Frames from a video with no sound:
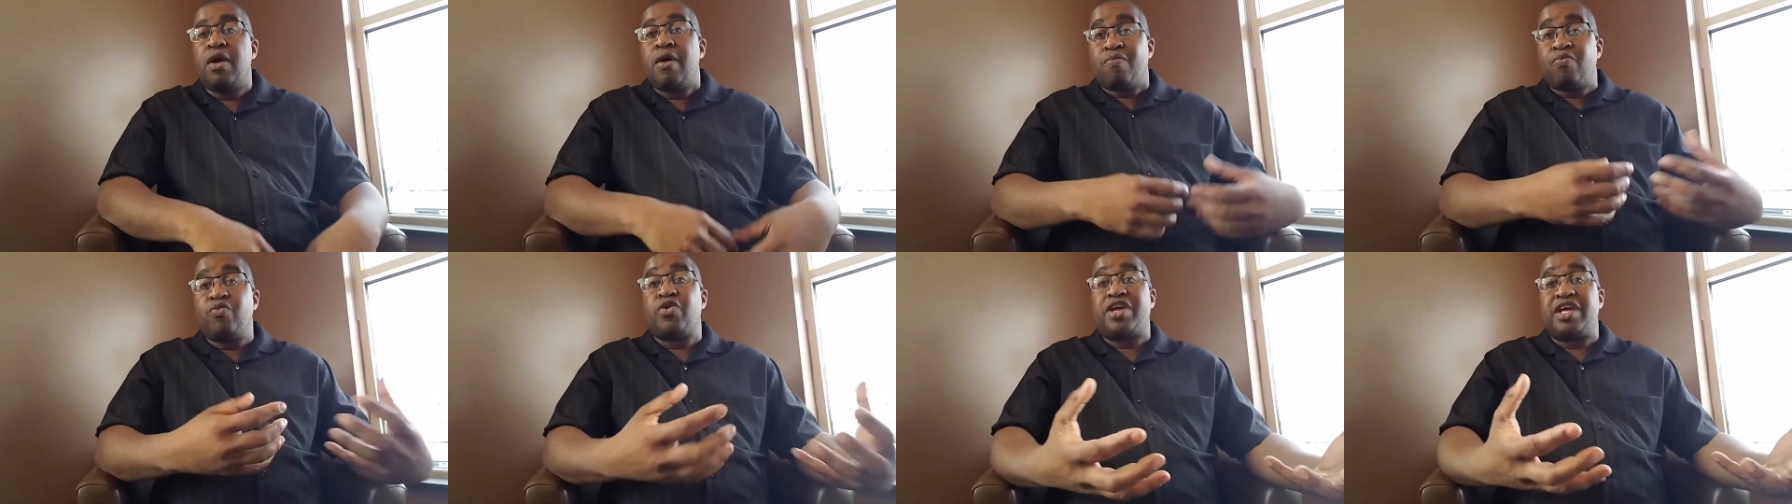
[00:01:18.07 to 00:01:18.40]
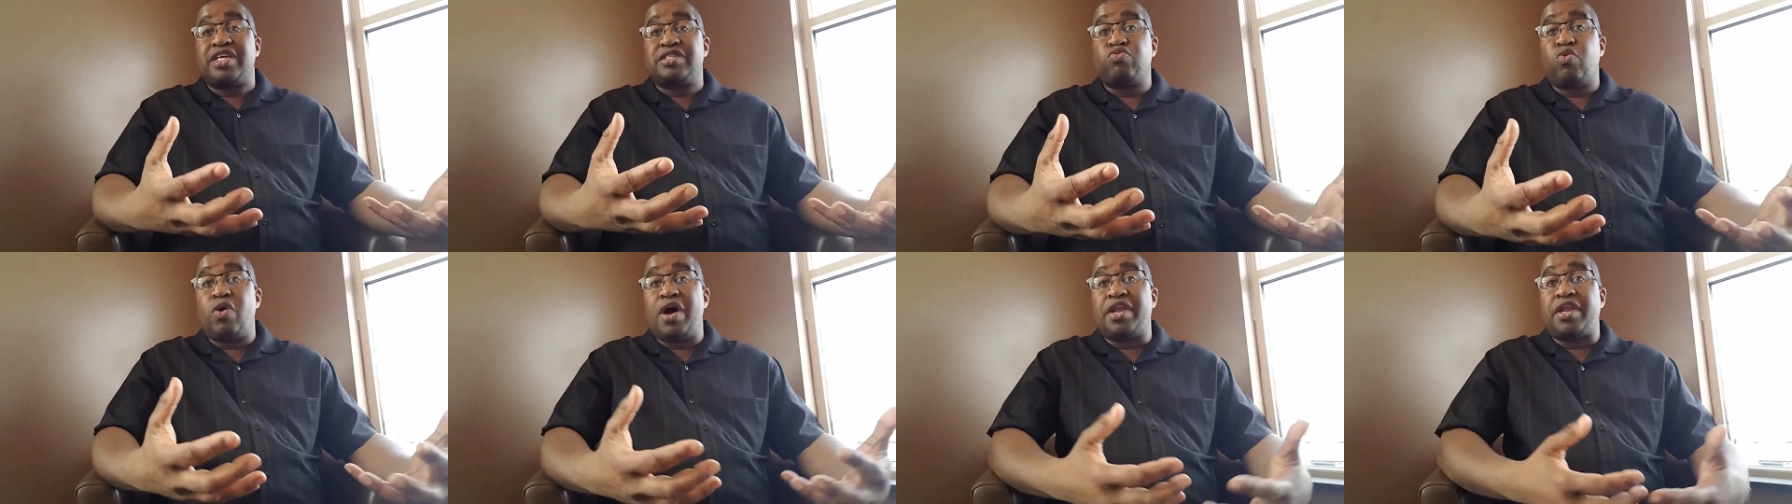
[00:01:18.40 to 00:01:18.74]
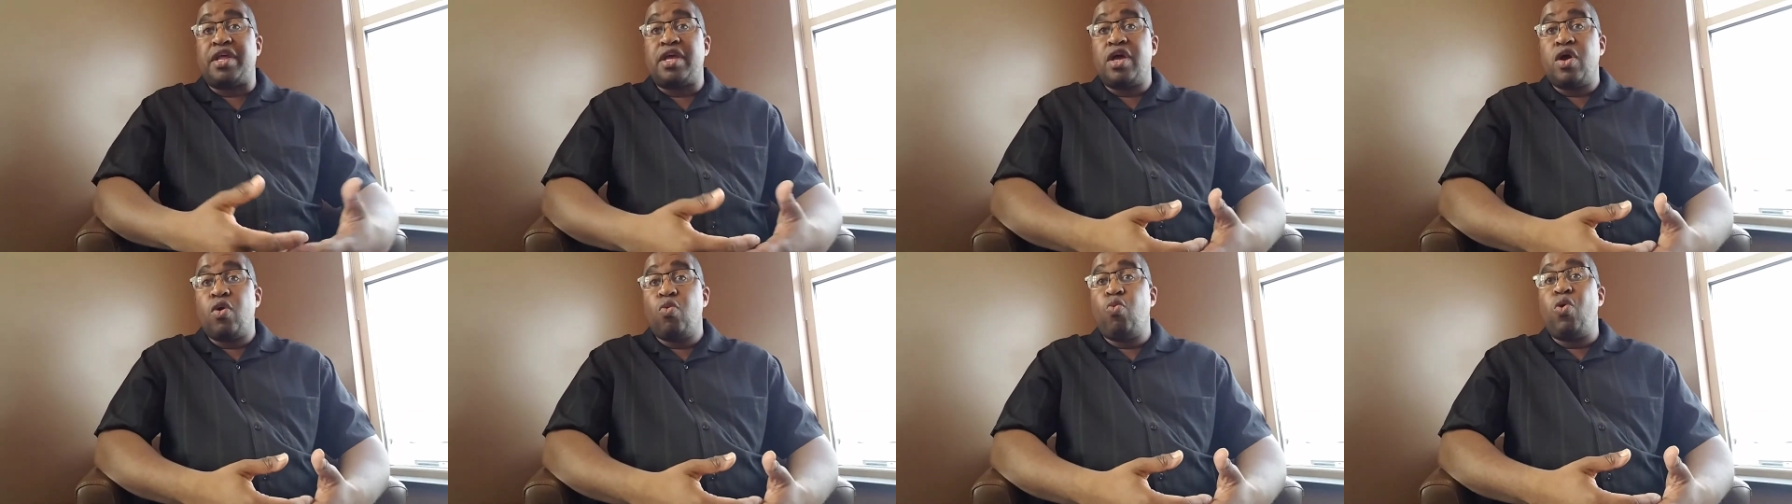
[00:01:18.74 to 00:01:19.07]
But guess what?
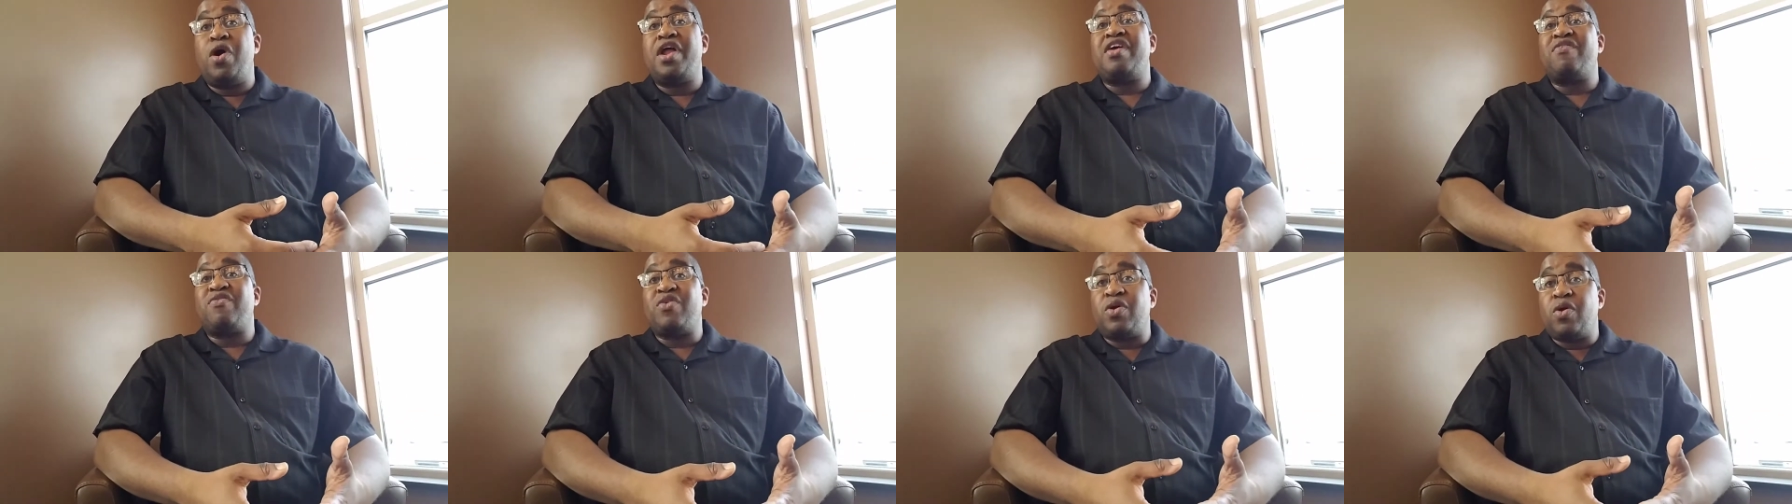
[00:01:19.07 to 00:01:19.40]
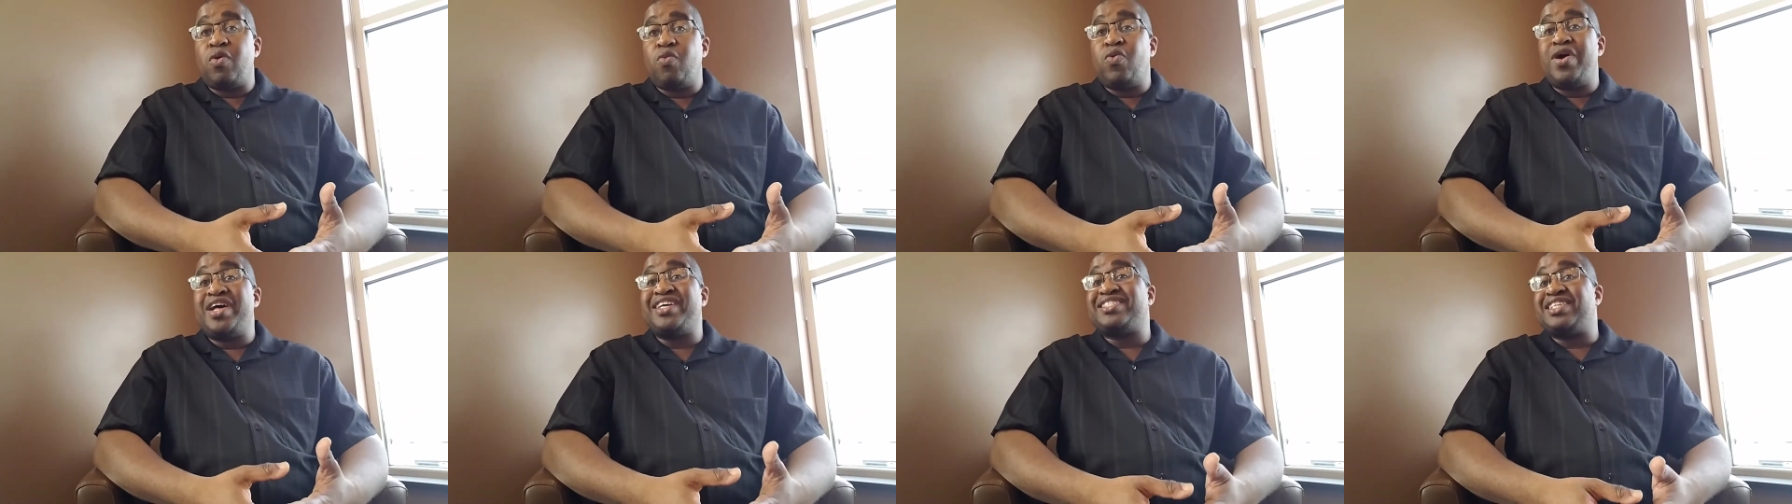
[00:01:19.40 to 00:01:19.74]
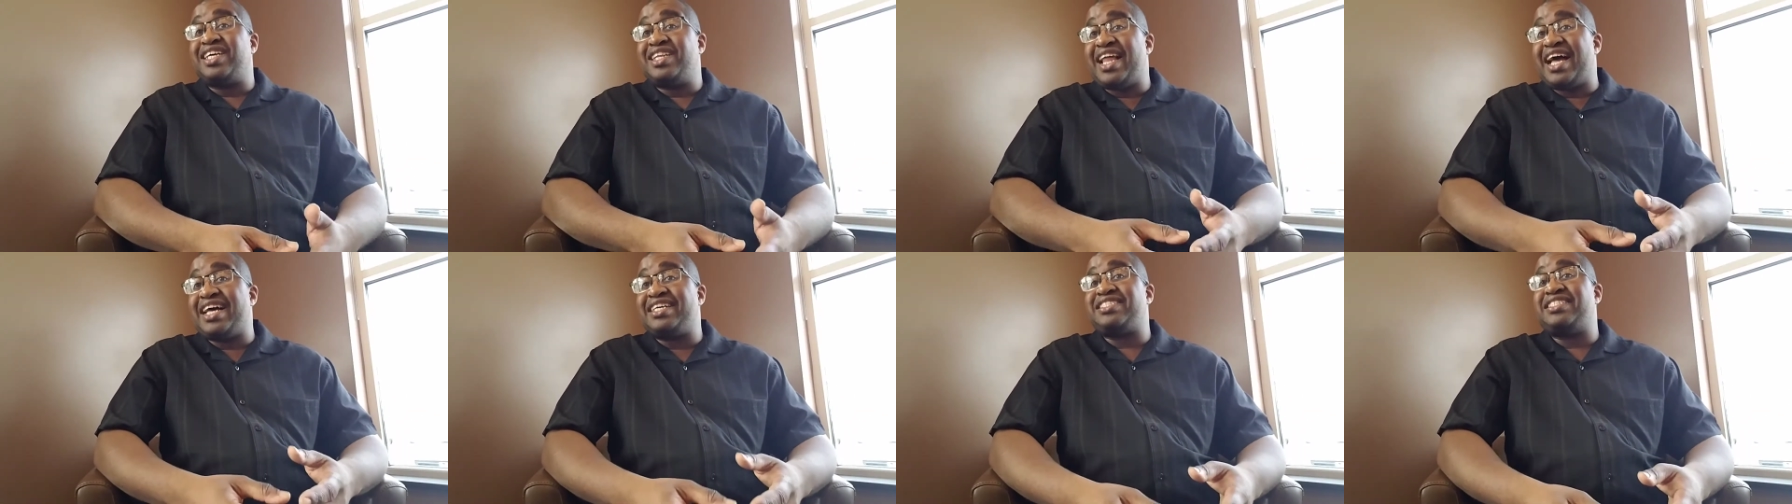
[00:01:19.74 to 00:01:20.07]
Whatever. When's the
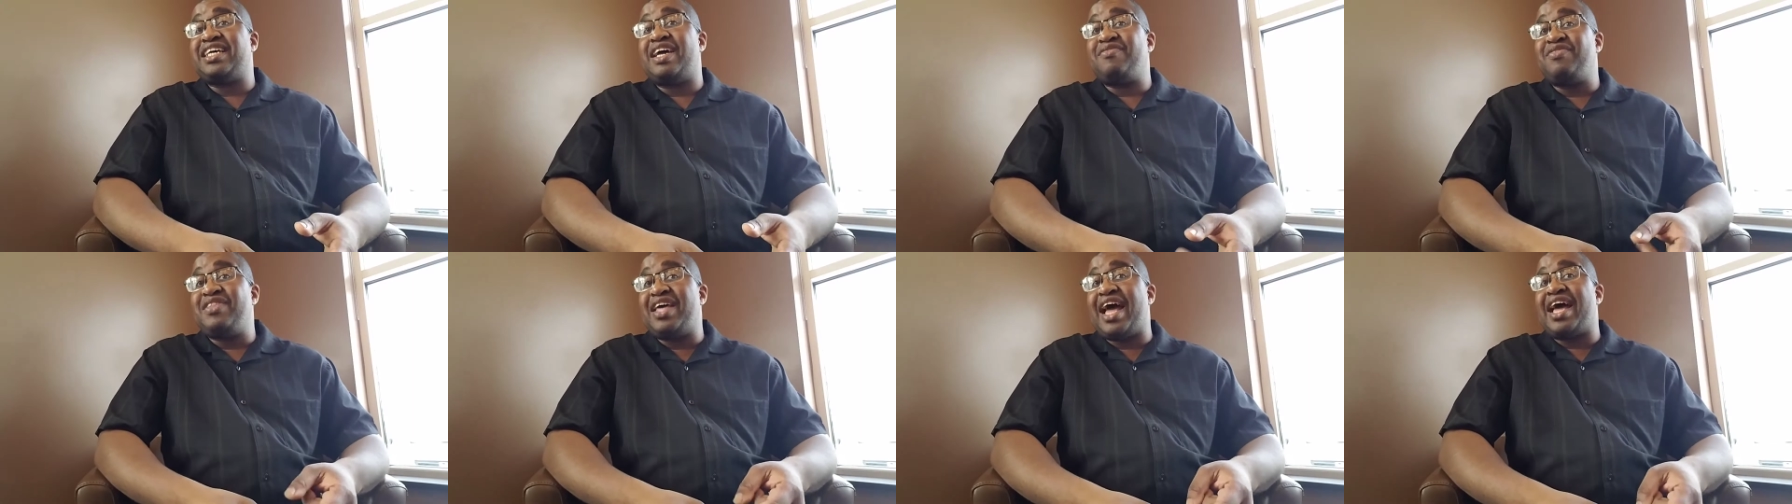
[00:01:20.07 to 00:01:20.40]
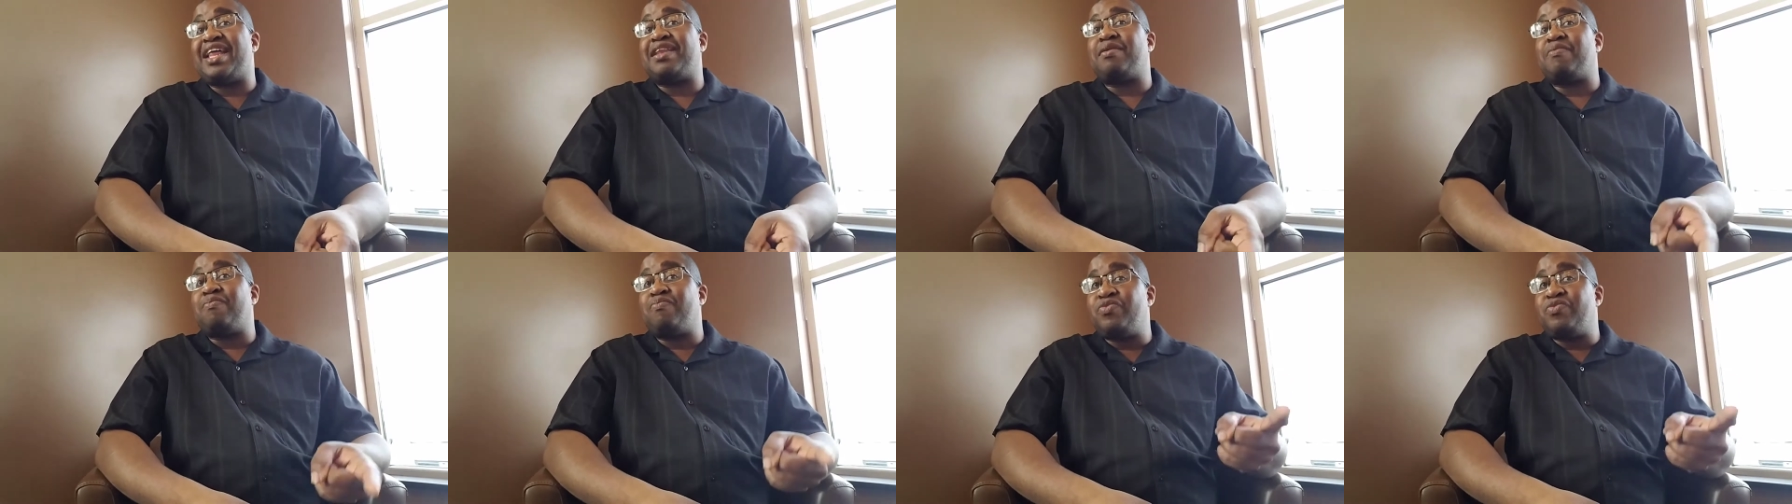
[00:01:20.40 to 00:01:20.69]
last time that